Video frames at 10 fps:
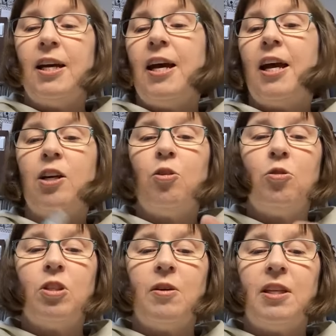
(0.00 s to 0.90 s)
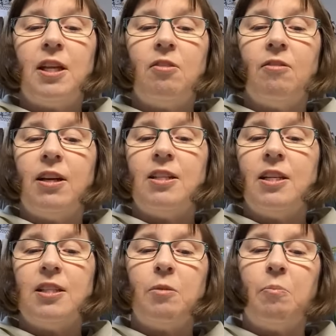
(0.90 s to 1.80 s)
And also at the other end
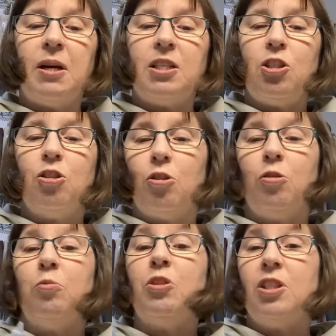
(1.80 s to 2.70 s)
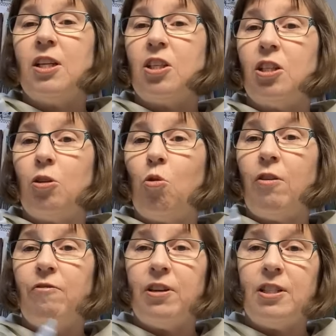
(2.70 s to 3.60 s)
there's the putty tool, which is actually quite
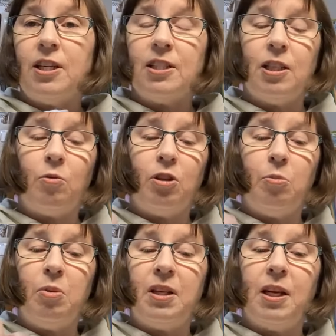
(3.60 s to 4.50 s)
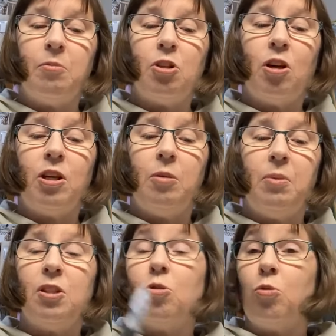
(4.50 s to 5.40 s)
fantastic when you're picking up tiny
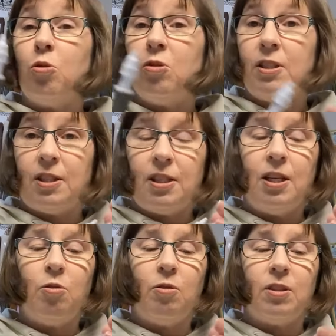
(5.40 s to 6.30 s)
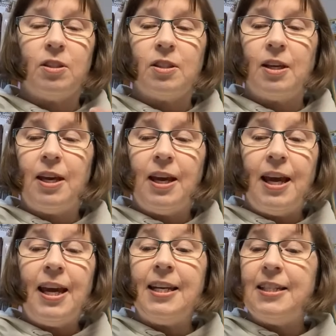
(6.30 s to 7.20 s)
bits or using sequins.
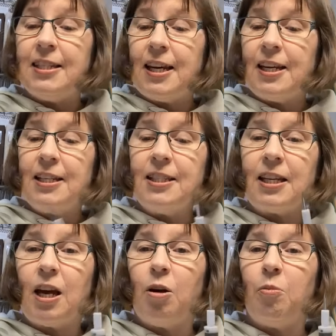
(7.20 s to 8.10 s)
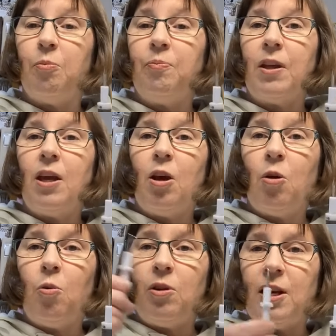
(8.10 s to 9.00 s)
It does come
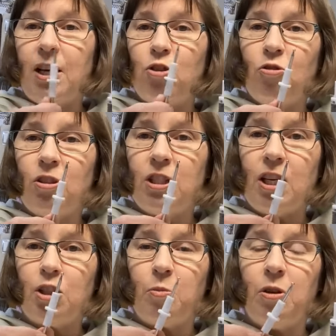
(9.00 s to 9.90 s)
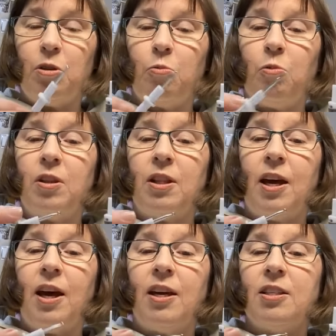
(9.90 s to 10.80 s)
with an extra attachment with
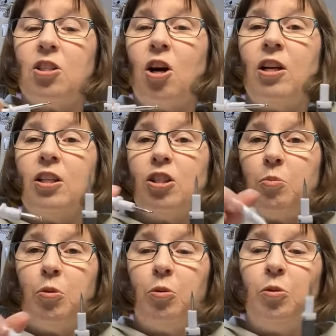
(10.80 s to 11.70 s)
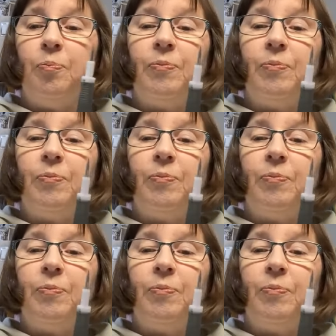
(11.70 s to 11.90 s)
a stylus ball.